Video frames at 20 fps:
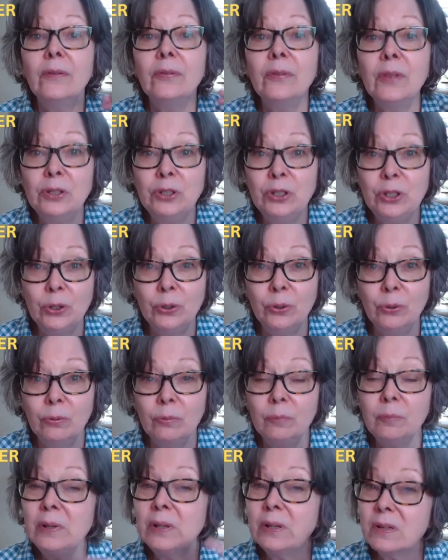than you
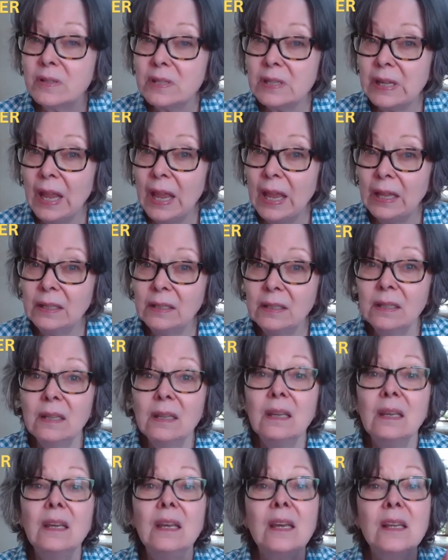because, again,
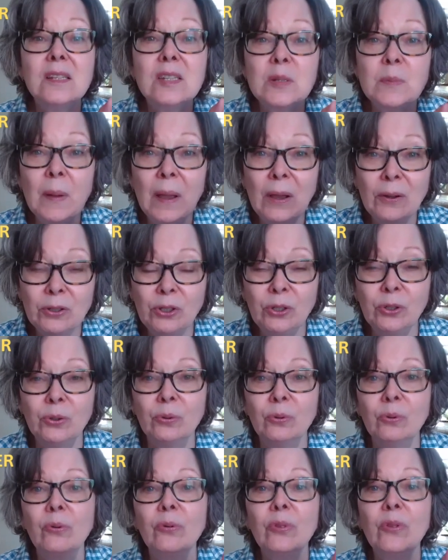it's about
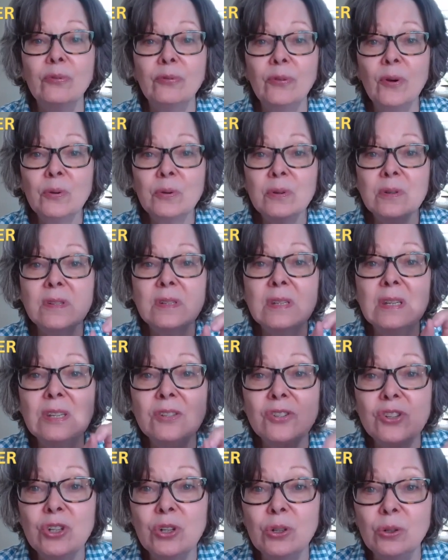you. The focus
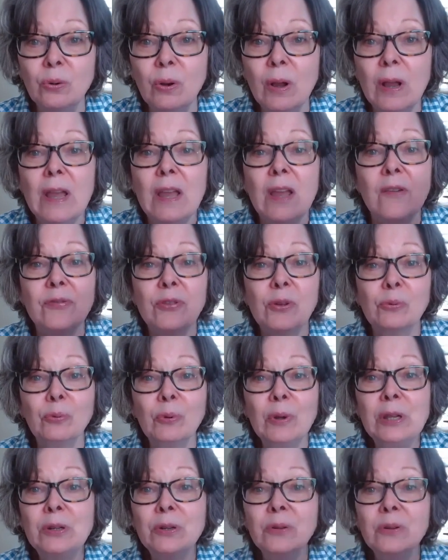is you. If the
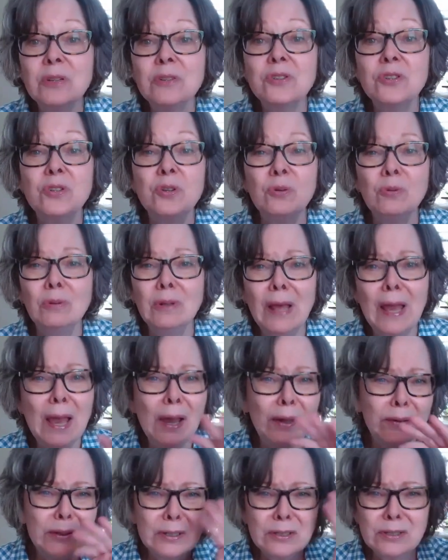reader is too
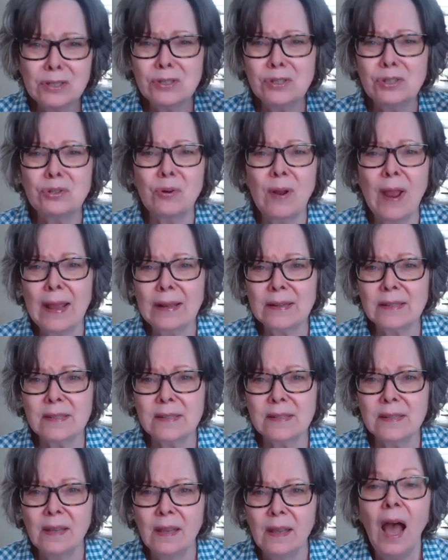loud, it
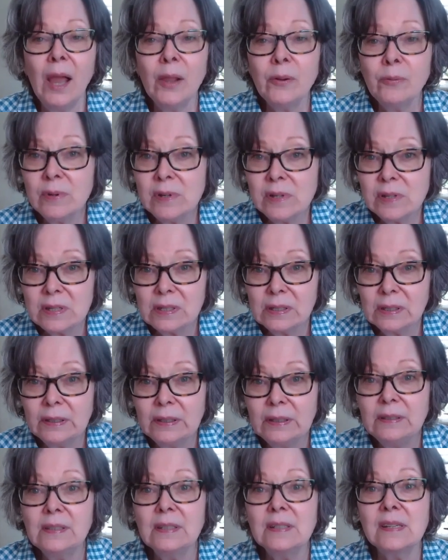distracts. I
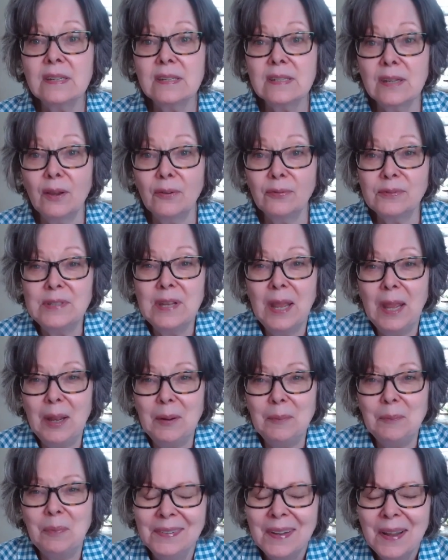recently did a self tape